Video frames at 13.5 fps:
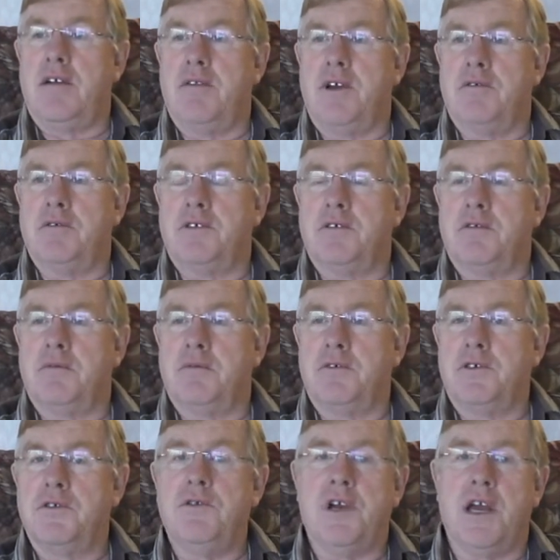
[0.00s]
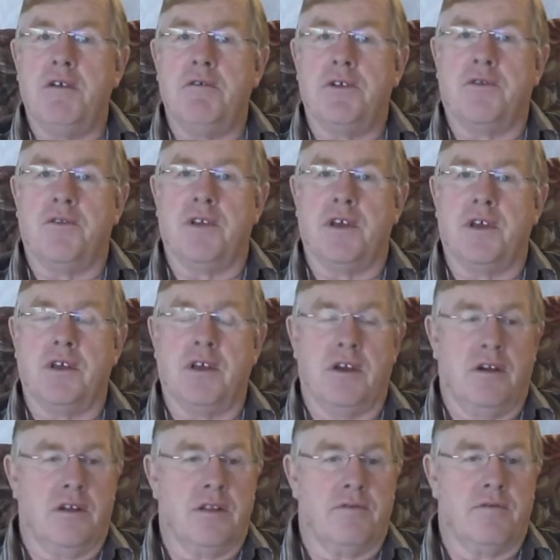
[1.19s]
that was doing it. We saw Howard on
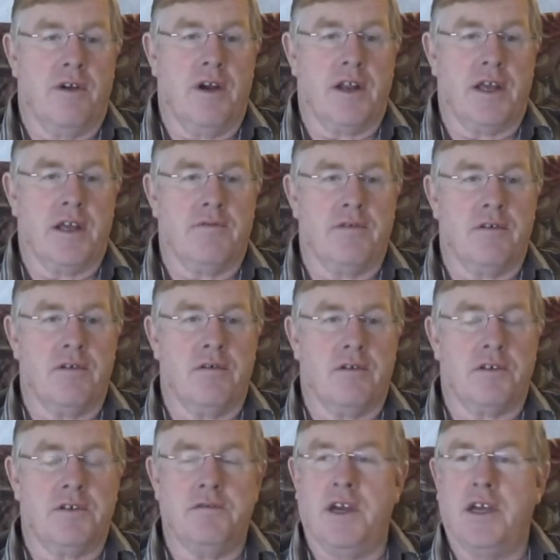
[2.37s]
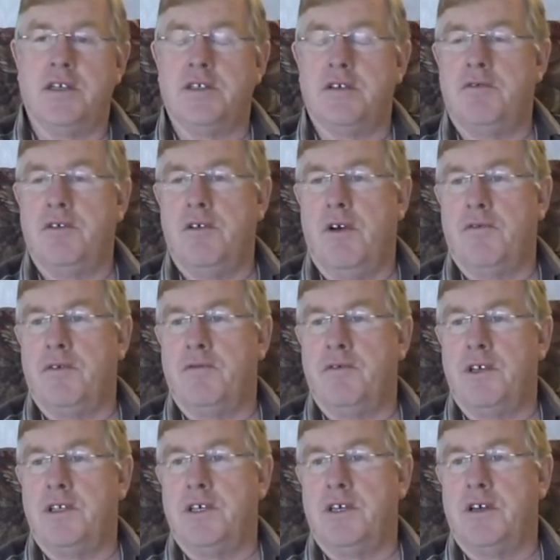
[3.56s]
the Friday for 2 hours. He flew off to
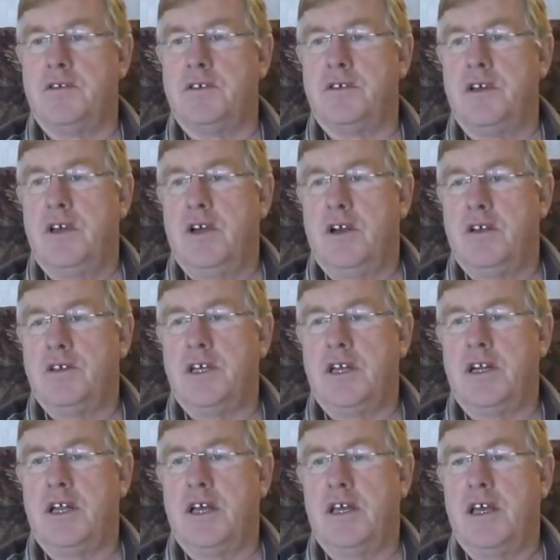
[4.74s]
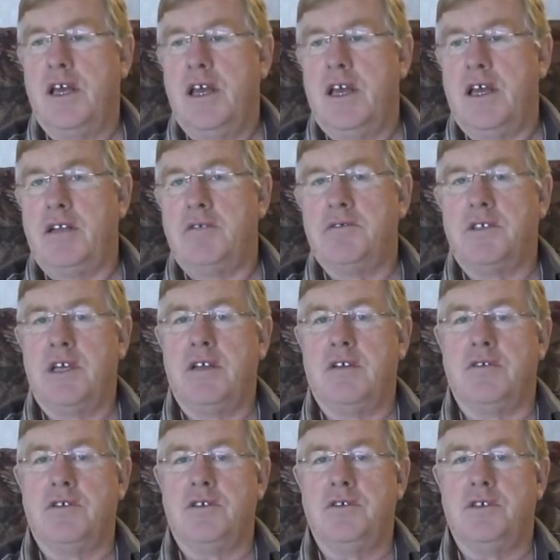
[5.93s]
Fiji on Saturday, and he was dead on
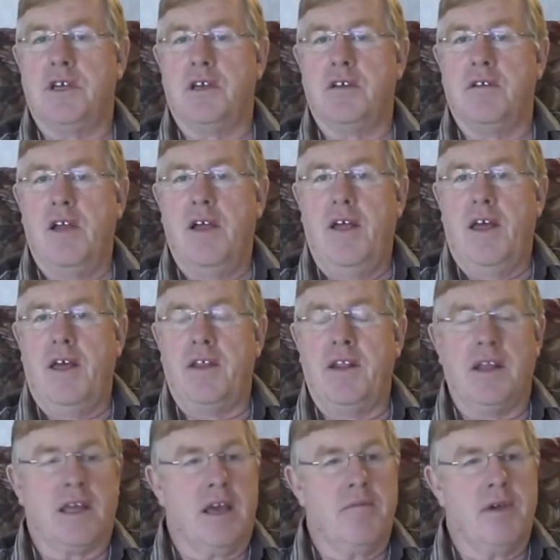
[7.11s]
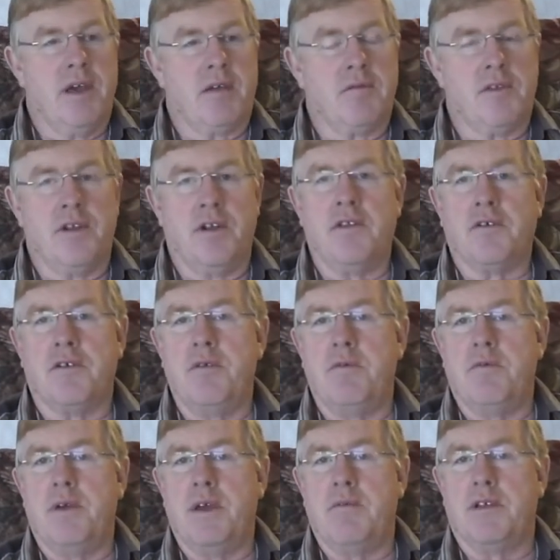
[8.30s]
Tuesday. And then they came back in with another group
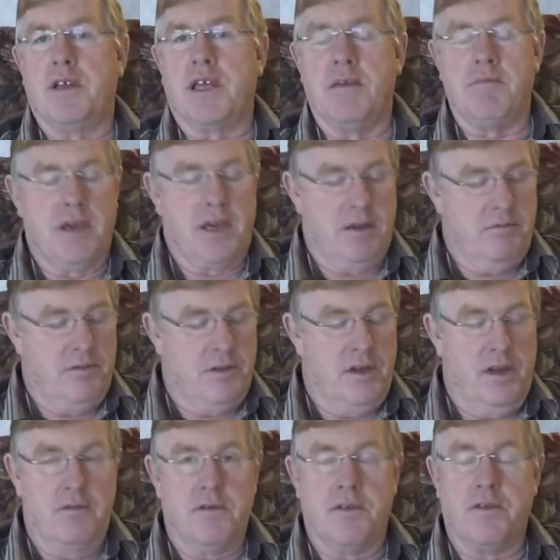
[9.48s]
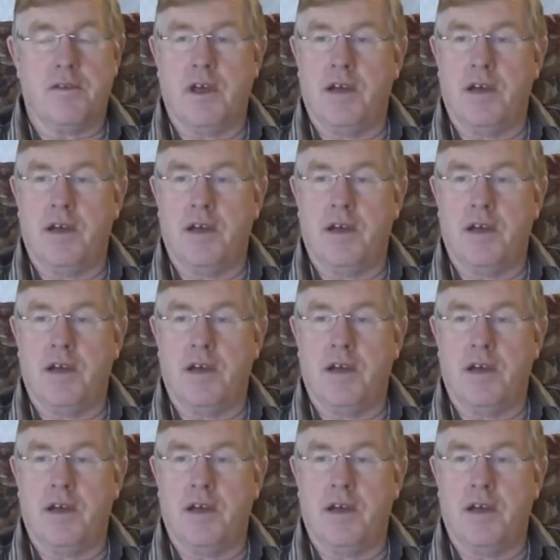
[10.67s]
of people. They came back in with